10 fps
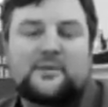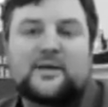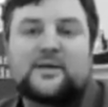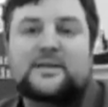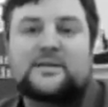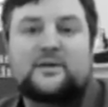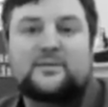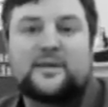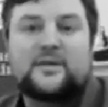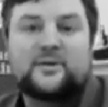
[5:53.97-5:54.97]
because
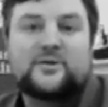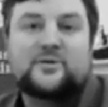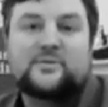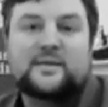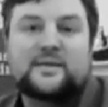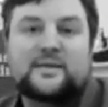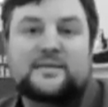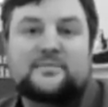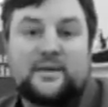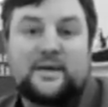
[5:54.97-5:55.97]
nobody knows your
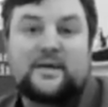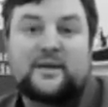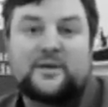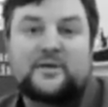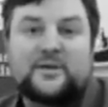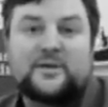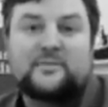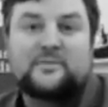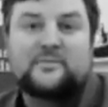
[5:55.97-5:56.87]
business better than you do.